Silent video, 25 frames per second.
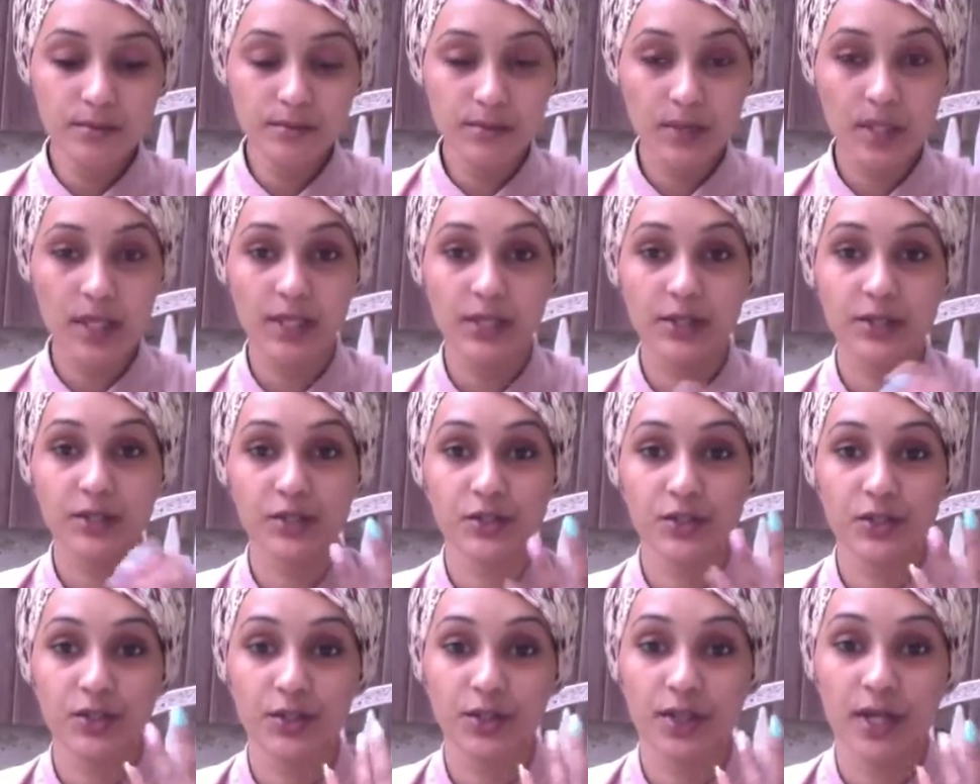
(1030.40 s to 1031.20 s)
I can
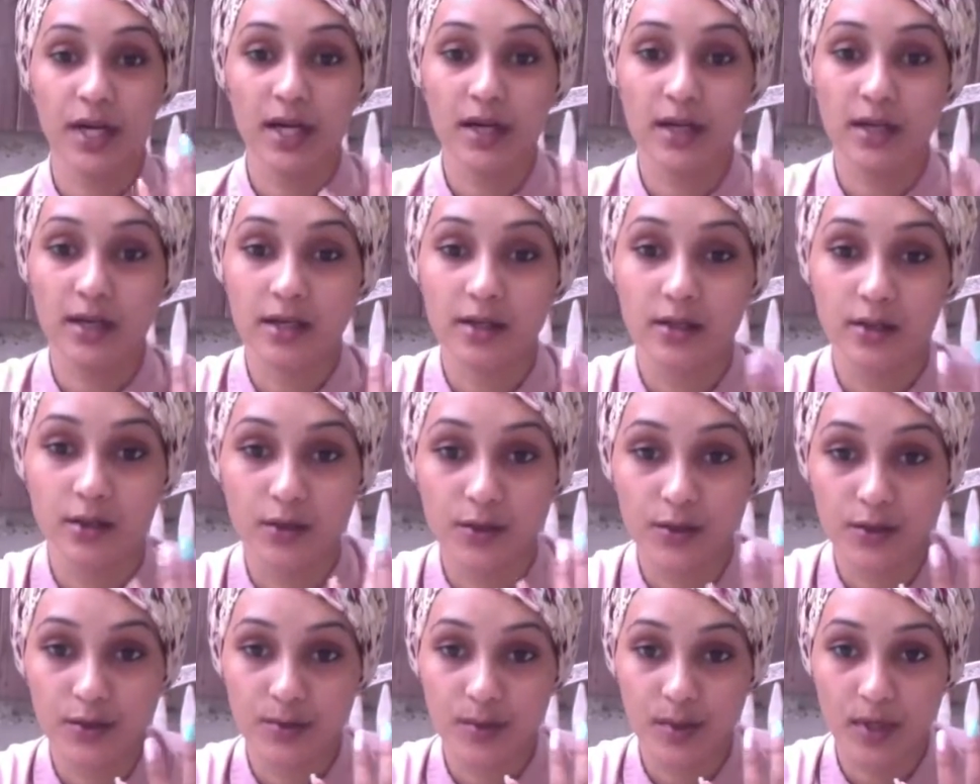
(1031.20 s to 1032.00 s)
show you how it
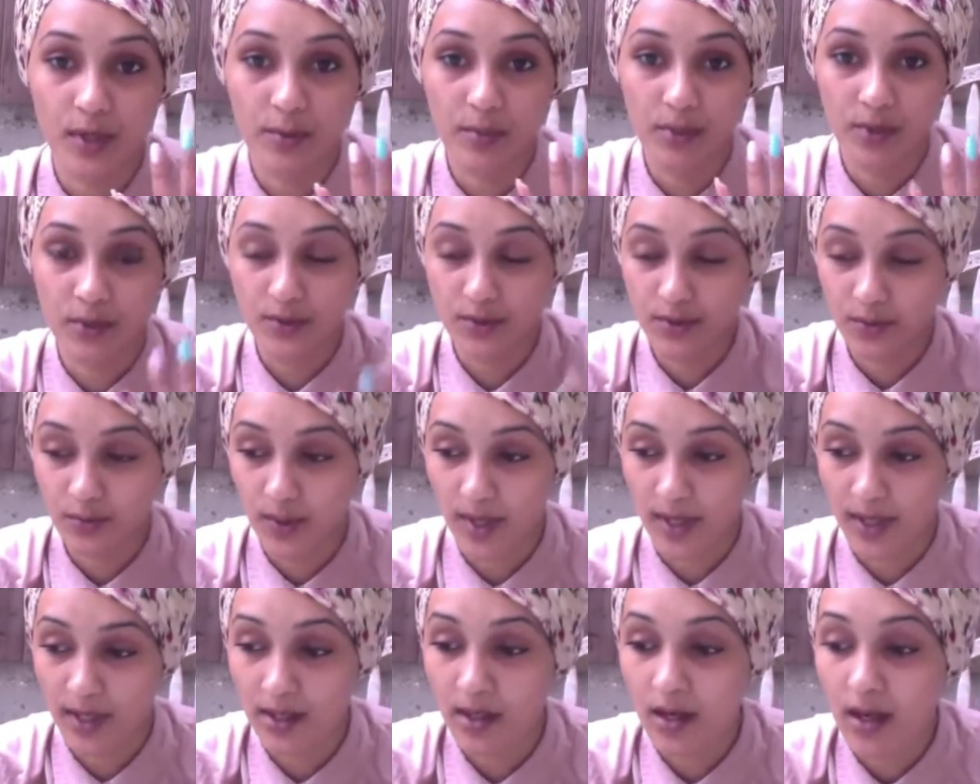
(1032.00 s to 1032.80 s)
looks when it peels
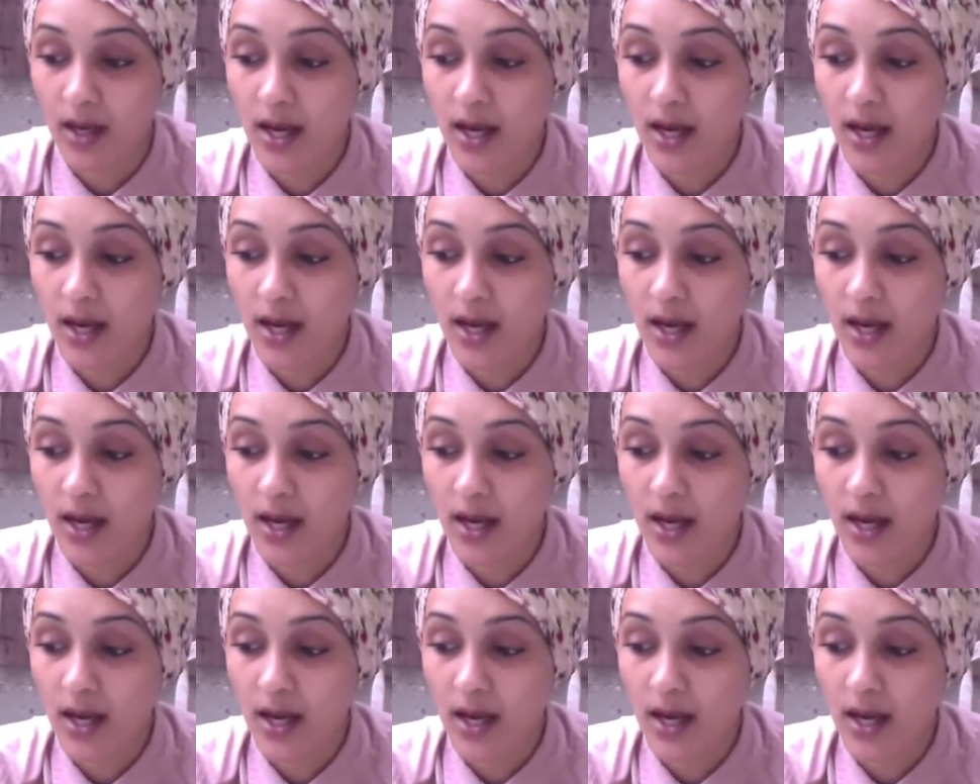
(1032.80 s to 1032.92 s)
away.